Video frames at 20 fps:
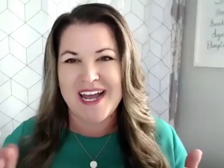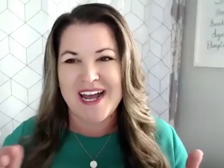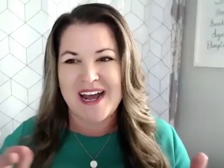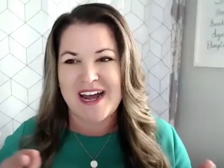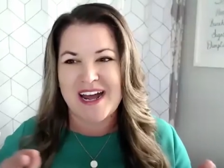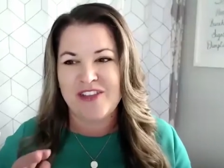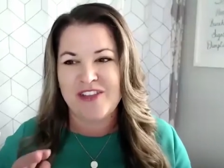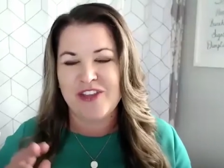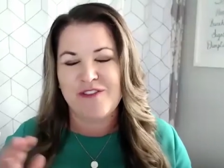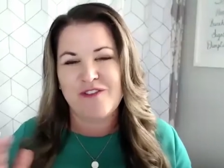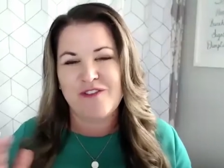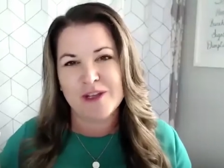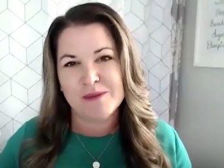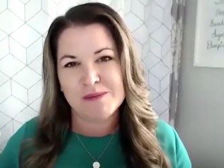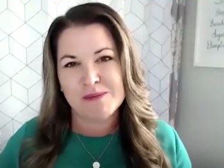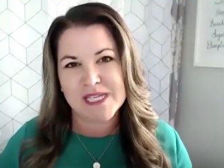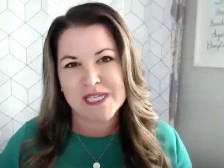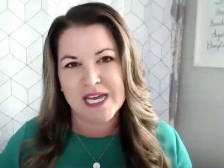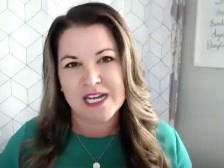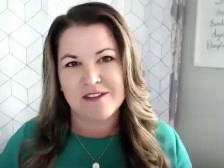On the flip
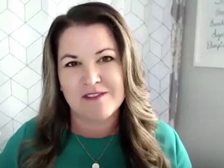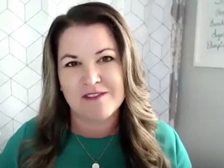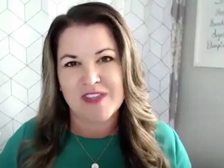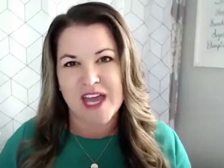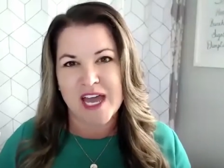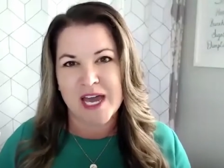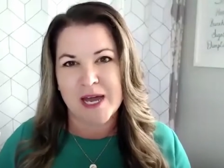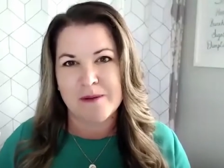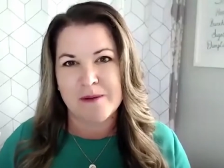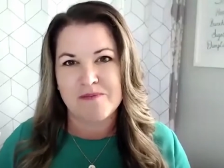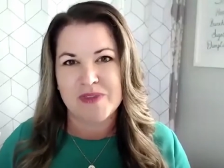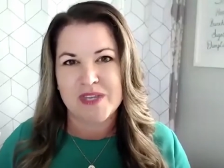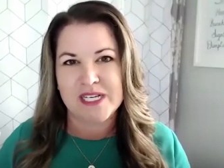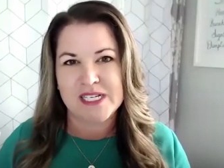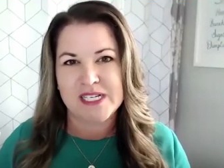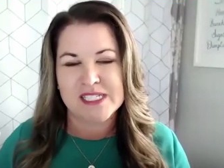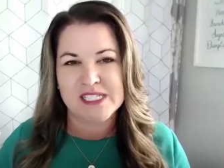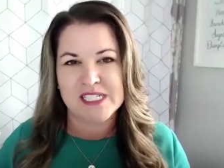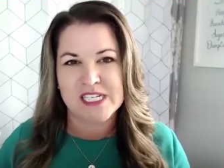side of that is,